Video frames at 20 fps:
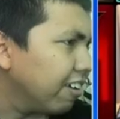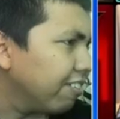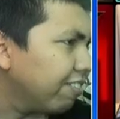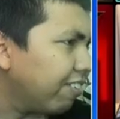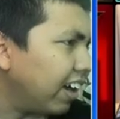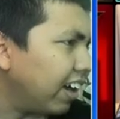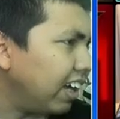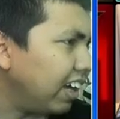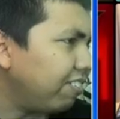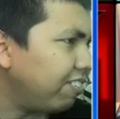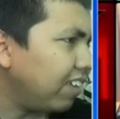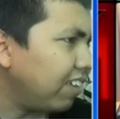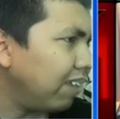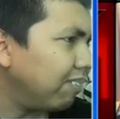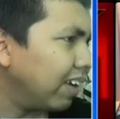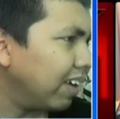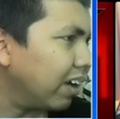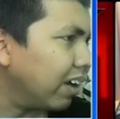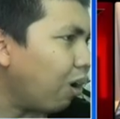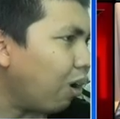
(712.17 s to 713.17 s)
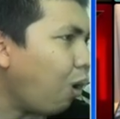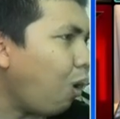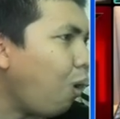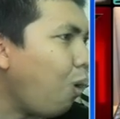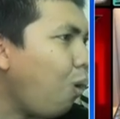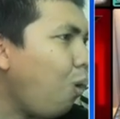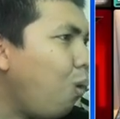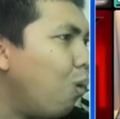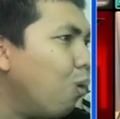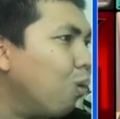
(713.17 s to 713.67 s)
Firefly by
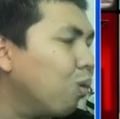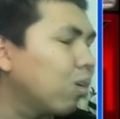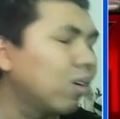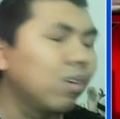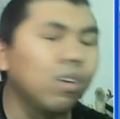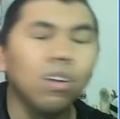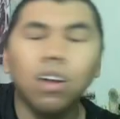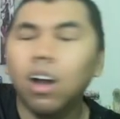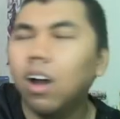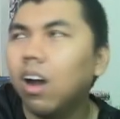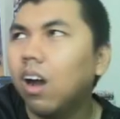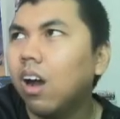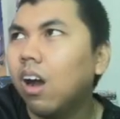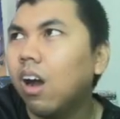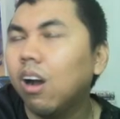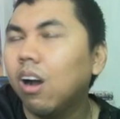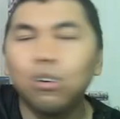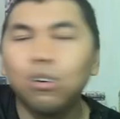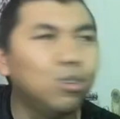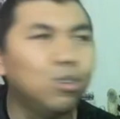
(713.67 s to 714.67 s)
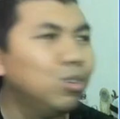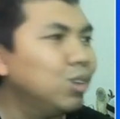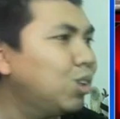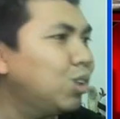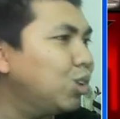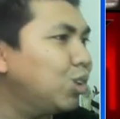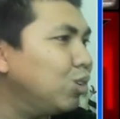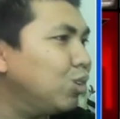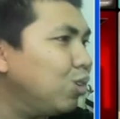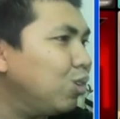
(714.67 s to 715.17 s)

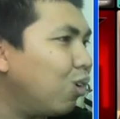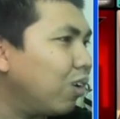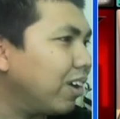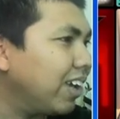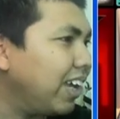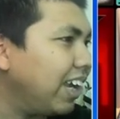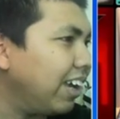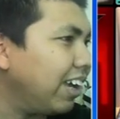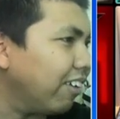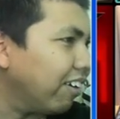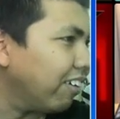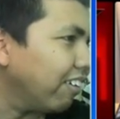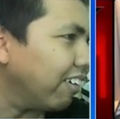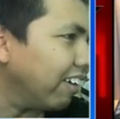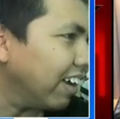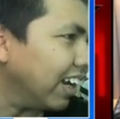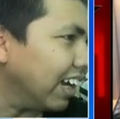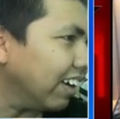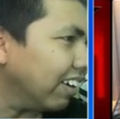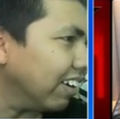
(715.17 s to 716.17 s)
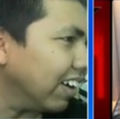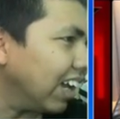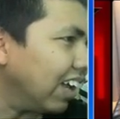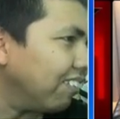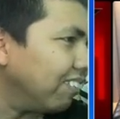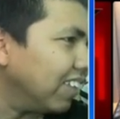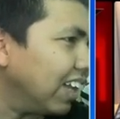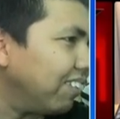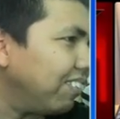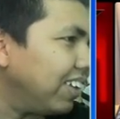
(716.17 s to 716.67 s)
Kusunoki.
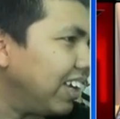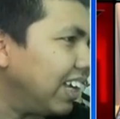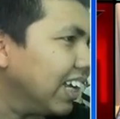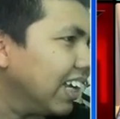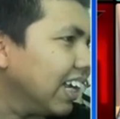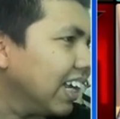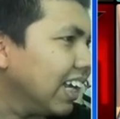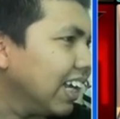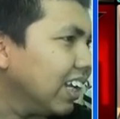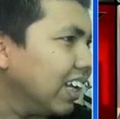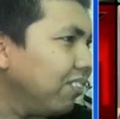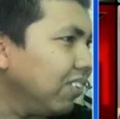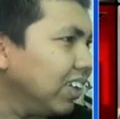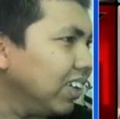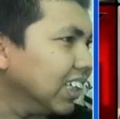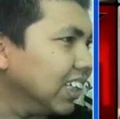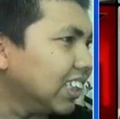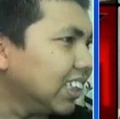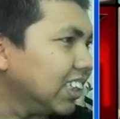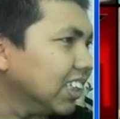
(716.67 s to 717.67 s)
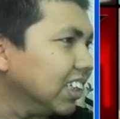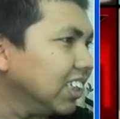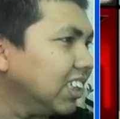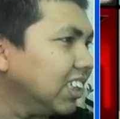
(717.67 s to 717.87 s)
Wait. Let me just search